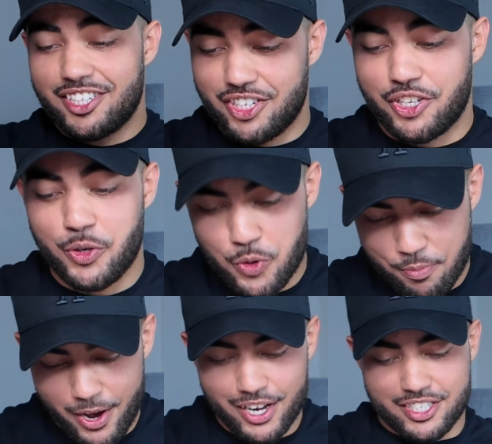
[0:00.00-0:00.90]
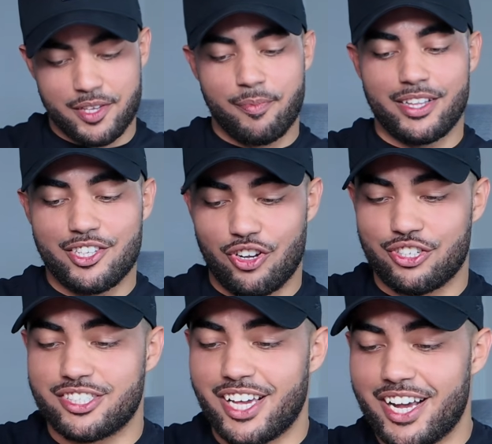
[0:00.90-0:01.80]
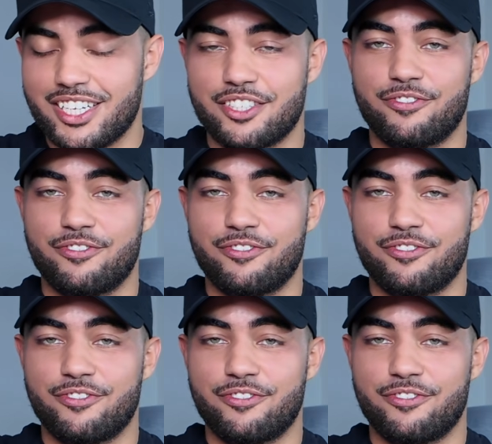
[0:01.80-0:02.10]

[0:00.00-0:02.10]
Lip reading: is a huge box. Keep in mind, these are size